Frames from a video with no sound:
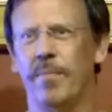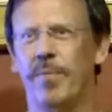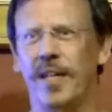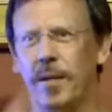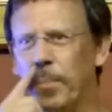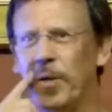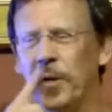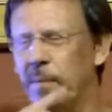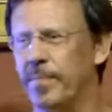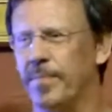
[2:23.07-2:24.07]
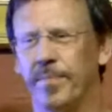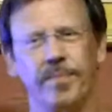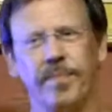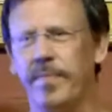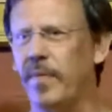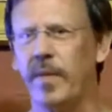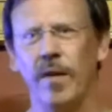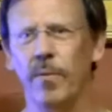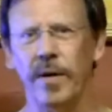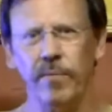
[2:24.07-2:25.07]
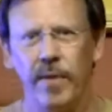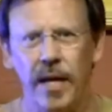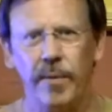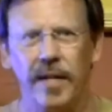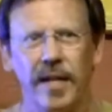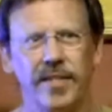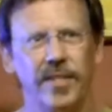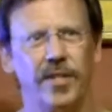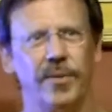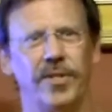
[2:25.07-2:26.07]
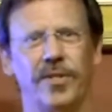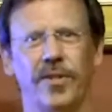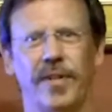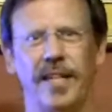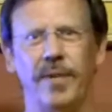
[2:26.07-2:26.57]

Brother Blue, when he would listen to a story,